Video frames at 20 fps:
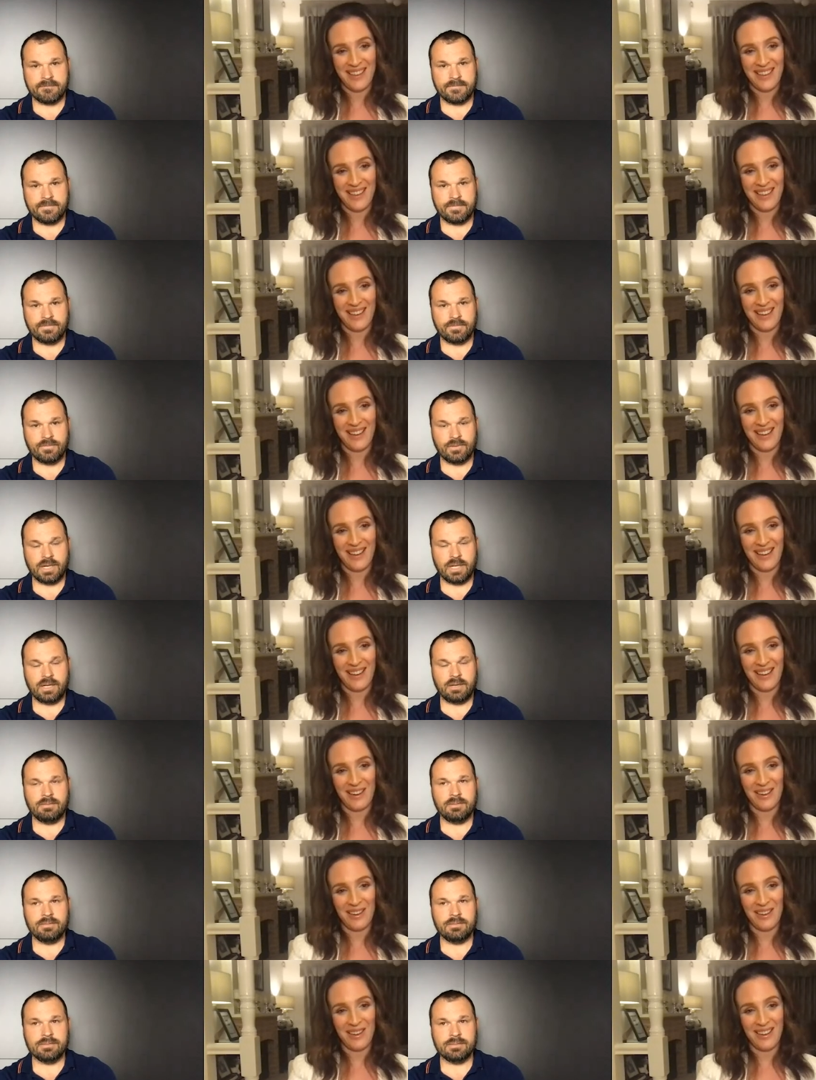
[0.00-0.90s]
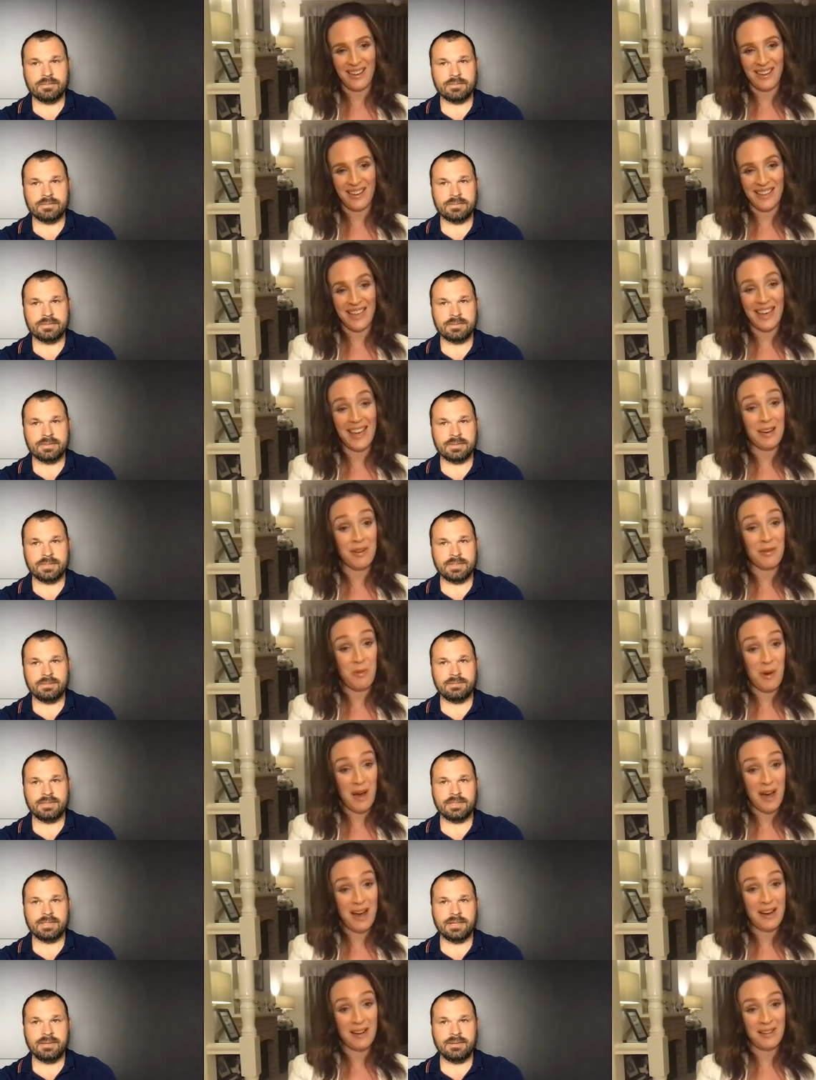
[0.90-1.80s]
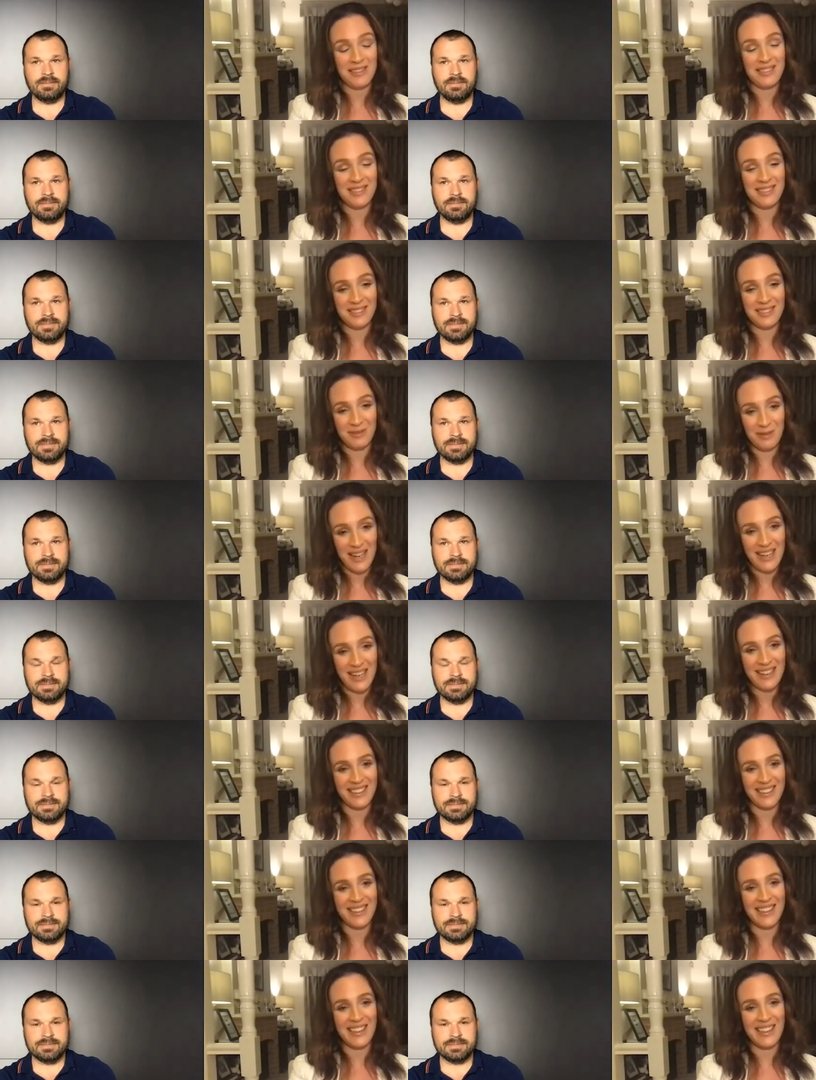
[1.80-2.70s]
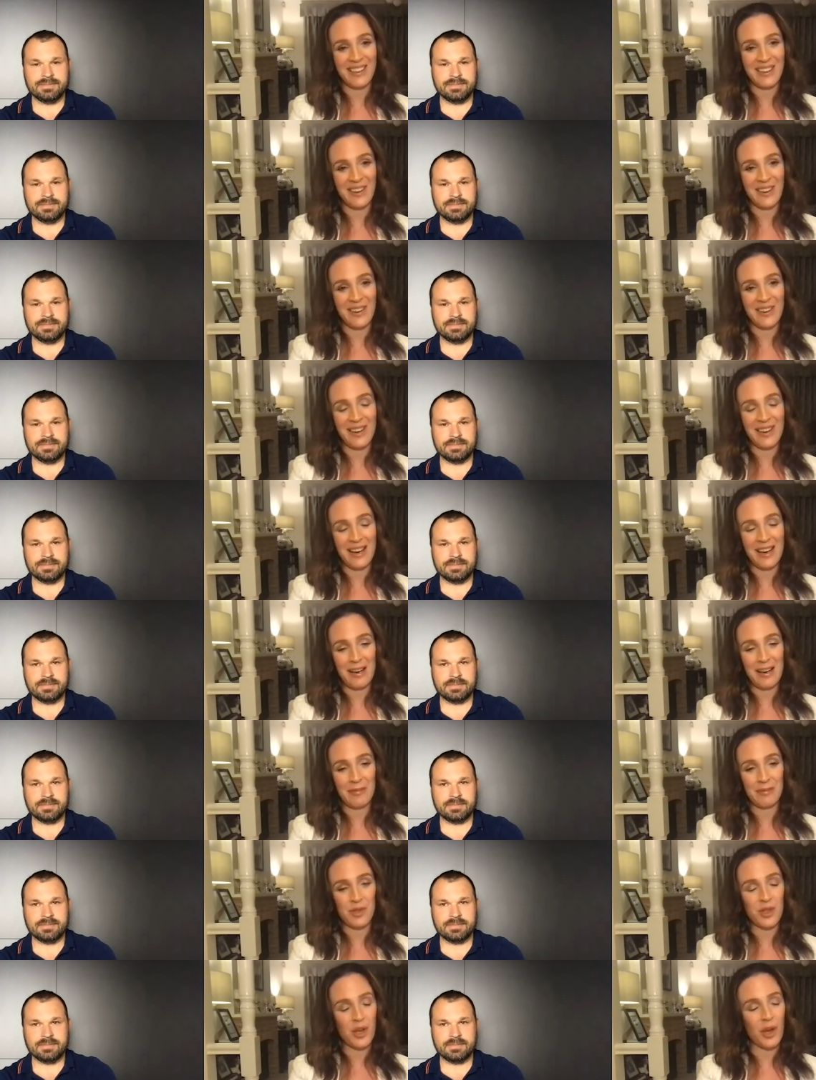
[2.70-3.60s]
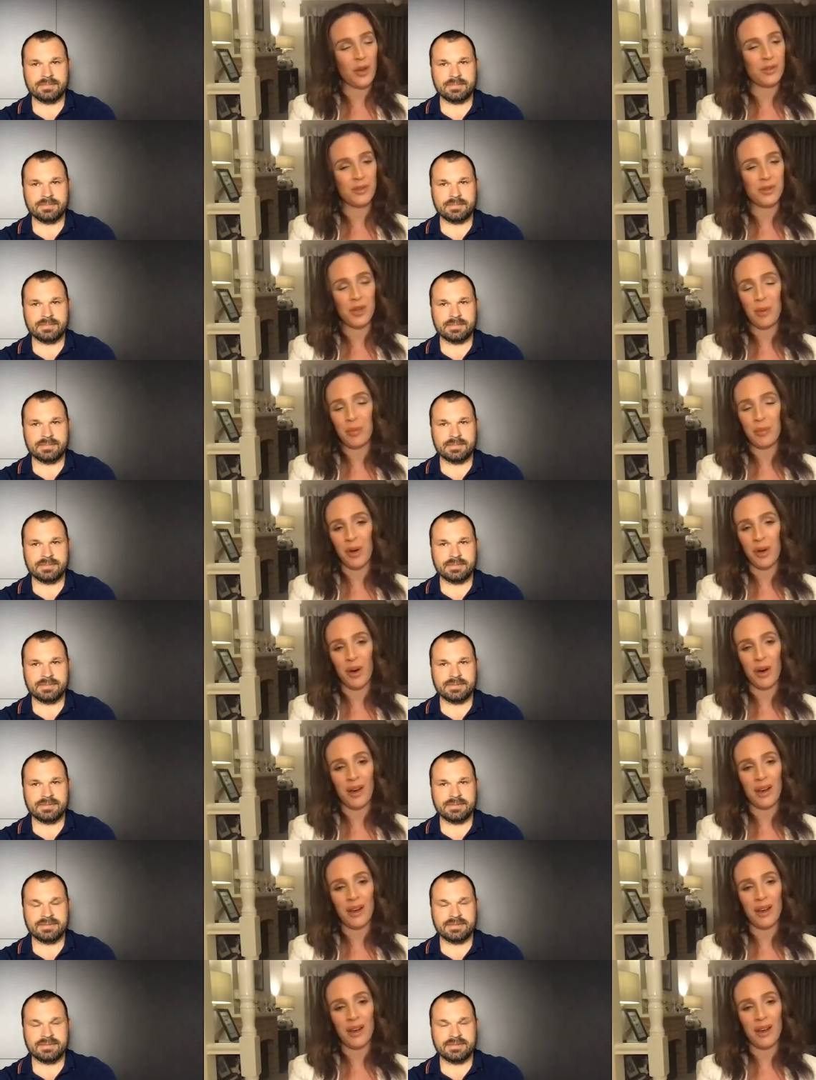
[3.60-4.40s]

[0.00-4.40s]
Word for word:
Speaker 1: Uh, wow. Uh, yeah, wow. Wow, there you go. Um, Joe, top guy.